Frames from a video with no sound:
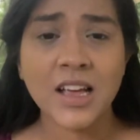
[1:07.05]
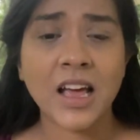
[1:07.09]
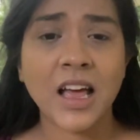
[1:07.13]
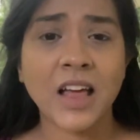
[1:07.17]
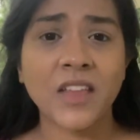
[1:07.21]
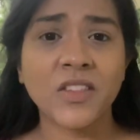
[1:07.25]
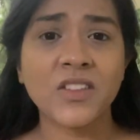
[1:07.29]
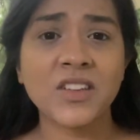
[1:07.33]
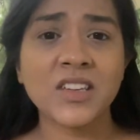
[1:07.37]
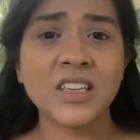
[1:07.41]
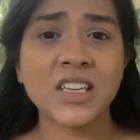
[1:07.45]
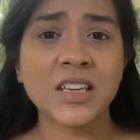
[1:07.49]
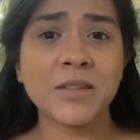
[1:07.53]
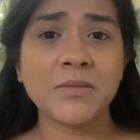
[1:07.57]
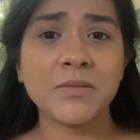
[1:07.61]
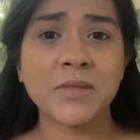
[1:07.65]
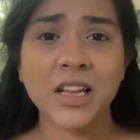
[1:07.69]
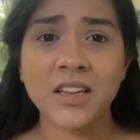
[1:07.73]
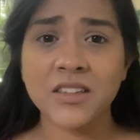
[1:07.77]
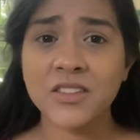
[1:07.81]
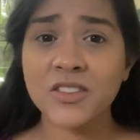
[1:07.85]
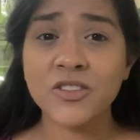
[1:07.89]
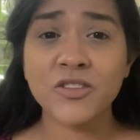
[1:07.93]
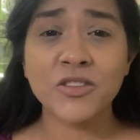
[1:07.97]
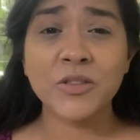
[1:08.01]
and the team
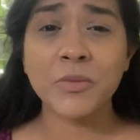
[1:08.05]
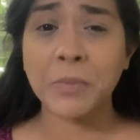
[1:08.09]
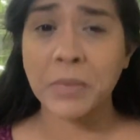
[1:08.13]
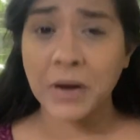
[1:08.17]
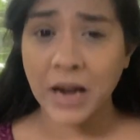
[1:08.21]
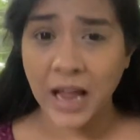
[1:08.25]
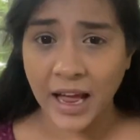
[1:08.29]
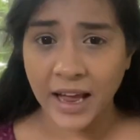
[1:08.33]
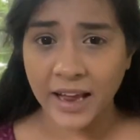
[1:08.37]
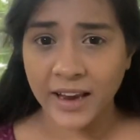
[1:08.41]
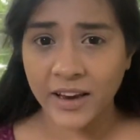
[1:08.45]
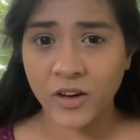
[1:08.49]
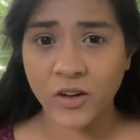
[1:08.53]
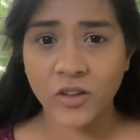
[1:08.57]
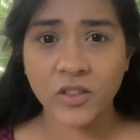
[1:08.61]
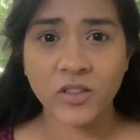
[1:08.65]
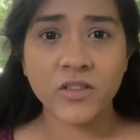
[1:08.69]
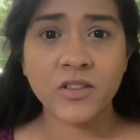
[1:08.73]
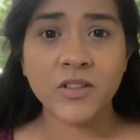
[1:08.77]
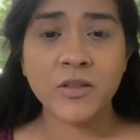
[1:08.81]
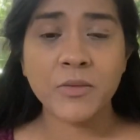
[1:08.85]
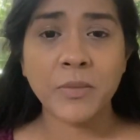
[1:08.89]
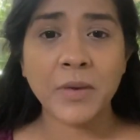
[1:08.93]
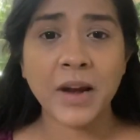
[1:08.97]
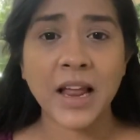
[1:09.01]
doesn't reply or
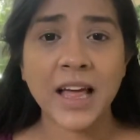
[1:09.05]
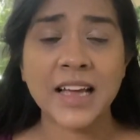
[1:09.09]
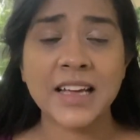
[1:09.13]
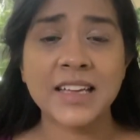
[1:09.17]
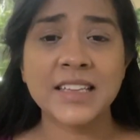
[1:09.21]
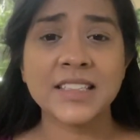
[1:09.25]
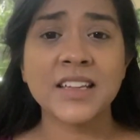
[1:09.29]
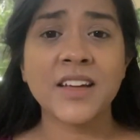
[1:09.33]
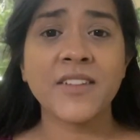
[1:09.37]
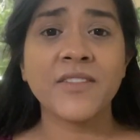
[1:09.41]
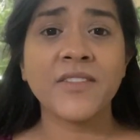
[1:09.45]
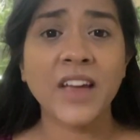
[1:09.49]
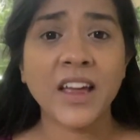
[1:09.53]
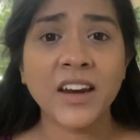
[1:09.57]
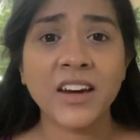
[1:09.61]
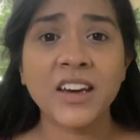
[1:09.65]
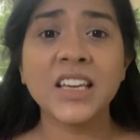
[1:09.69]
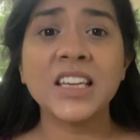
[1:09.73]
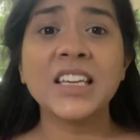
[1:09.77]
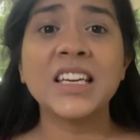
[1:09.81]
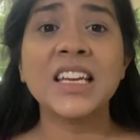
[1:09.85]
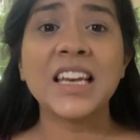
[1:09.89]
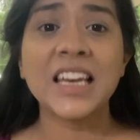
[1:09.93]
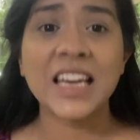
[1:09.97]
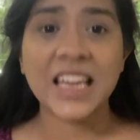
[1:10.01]
the replies are
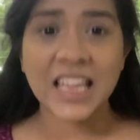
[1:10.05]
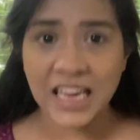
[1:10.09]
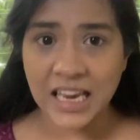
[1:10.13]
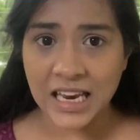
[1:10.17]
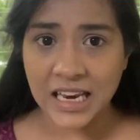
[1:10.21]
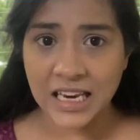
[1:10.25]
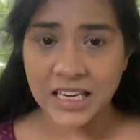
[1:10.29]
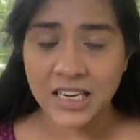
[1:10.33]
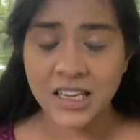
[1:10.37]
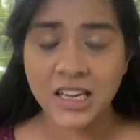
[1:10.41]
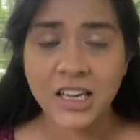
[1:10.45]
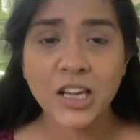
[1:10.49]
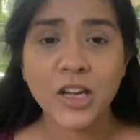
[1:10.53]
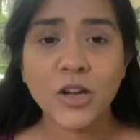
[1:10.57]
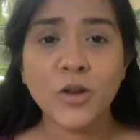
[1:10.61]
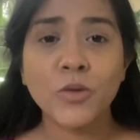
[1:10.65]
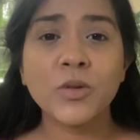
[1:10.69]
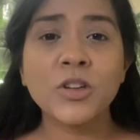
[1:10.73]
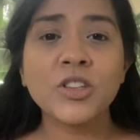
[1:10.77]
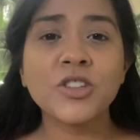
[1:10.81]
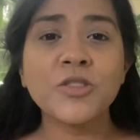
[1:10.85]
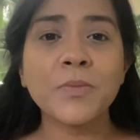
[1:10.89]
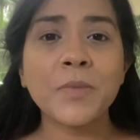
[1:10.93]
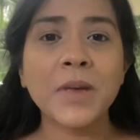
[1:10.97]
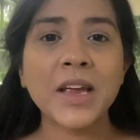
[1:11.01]
very delayed,
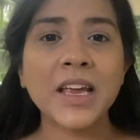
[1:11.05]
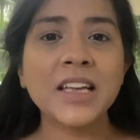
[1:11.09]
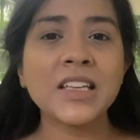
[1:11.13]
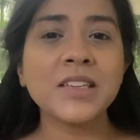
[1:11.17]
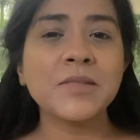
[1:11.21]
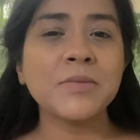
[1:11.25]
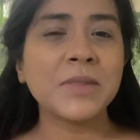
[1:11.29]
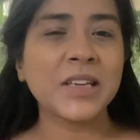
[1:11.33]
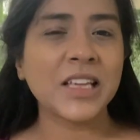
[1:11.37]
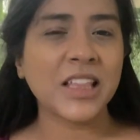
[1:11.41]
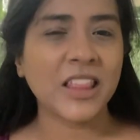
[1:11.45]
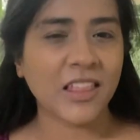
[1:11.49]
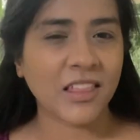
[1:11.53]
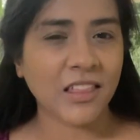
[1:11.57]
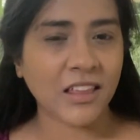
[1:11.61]
which makes me